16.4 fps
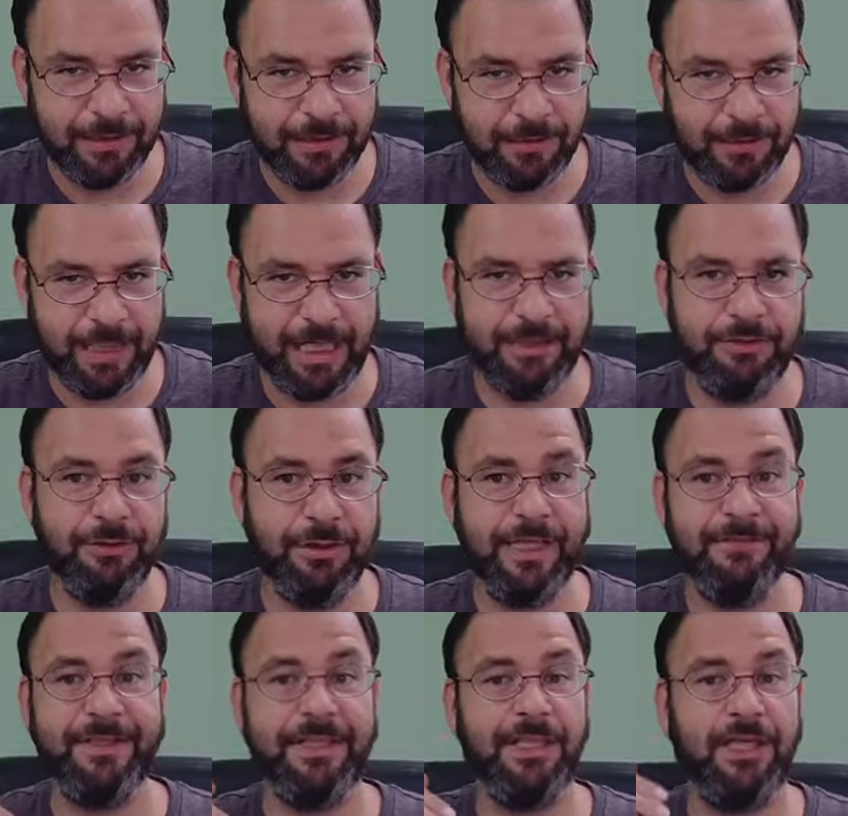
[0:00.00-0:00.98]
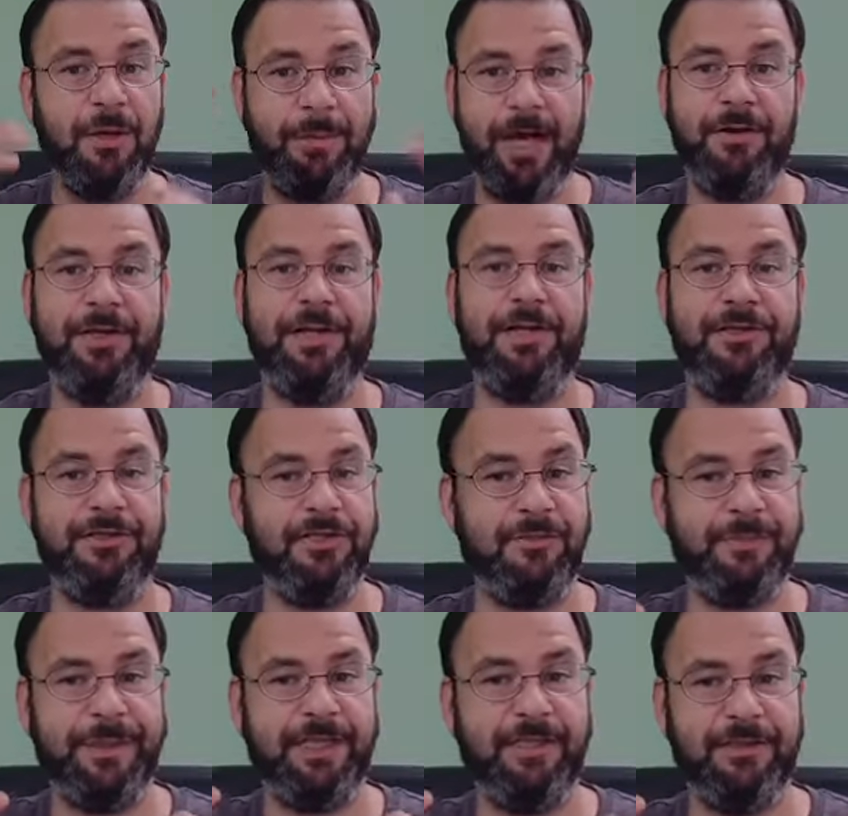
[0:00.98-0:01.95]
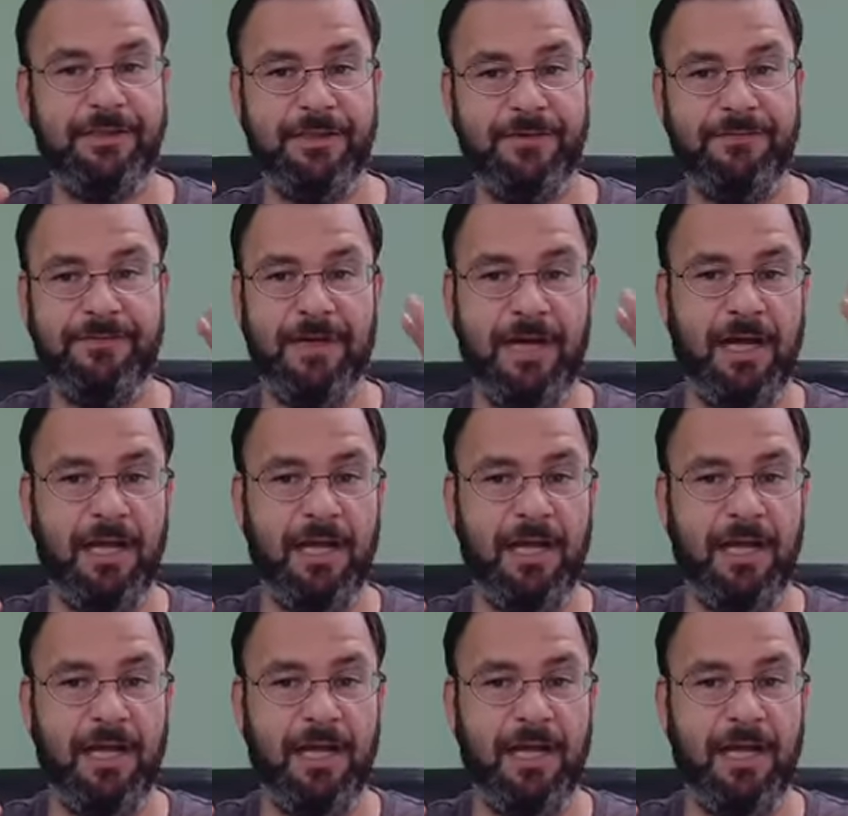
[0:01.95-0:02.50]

okay, to even come out here just because of,